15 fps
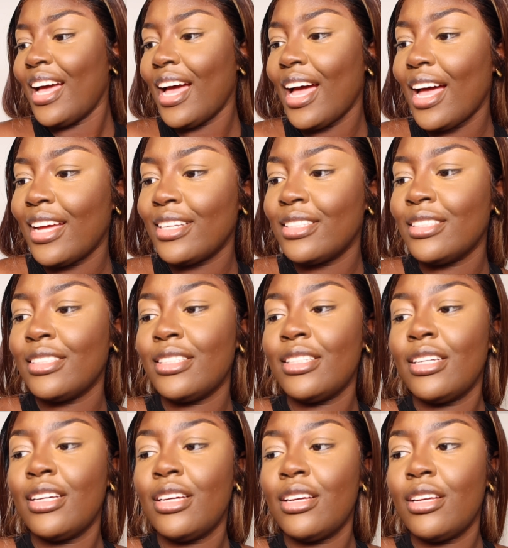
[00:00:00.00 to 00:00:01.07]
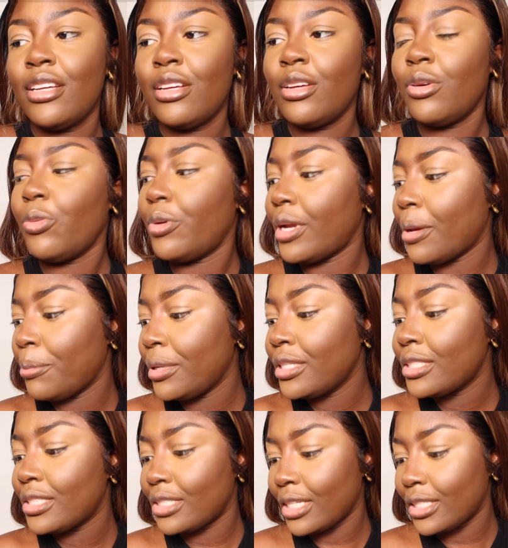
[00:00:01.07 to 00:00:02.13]
And when I mean
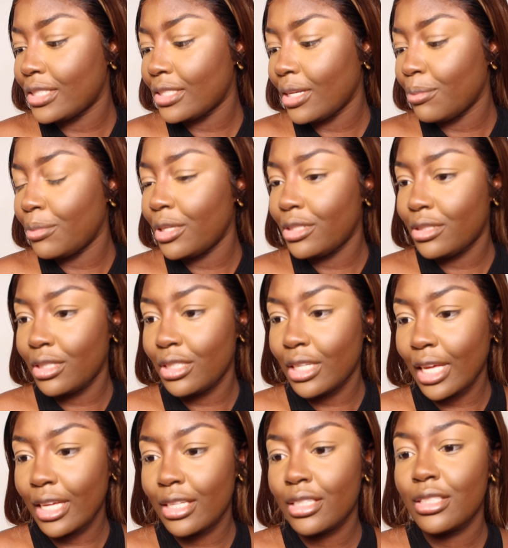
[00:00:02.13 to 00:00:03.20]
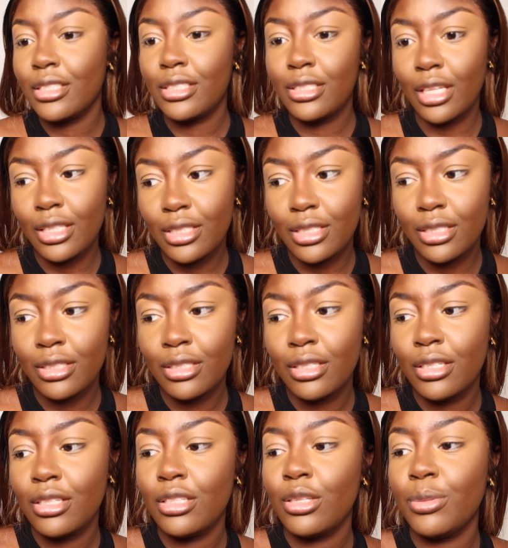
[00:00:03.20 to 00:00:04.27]
set, I'm literally like setting.
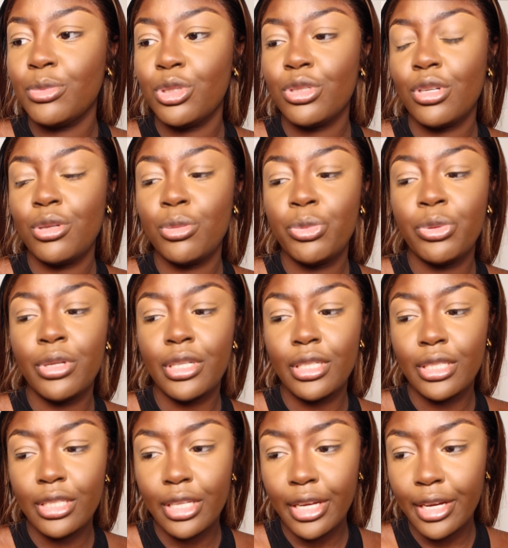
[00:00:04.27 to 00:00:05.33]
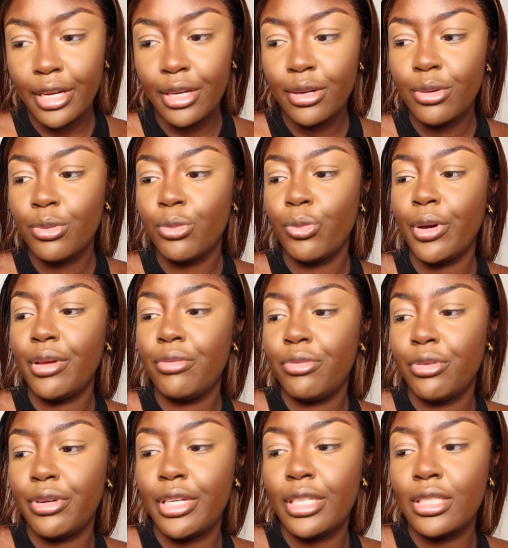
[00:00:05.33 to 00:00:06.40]
I'm just gonna put it there, wait
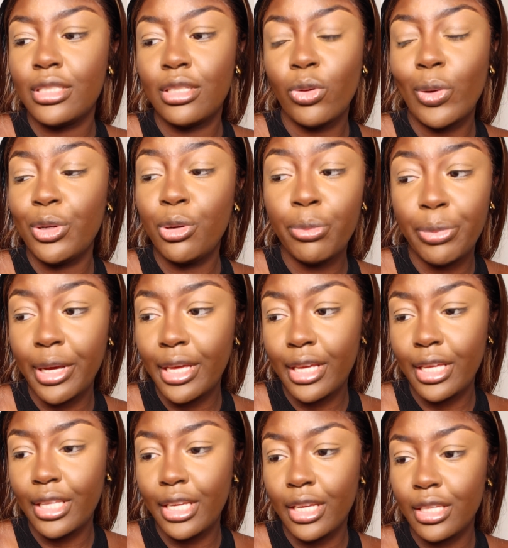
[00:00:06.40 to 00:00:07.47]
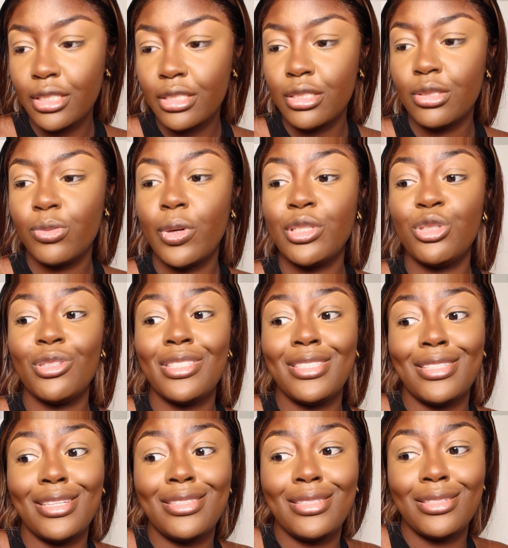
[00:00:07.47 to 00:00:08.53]
for it. We're not baking yet, we're just
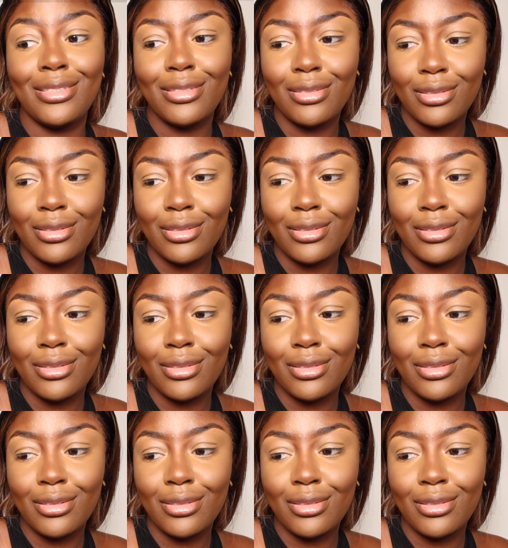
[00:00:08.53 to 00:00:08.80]
setting.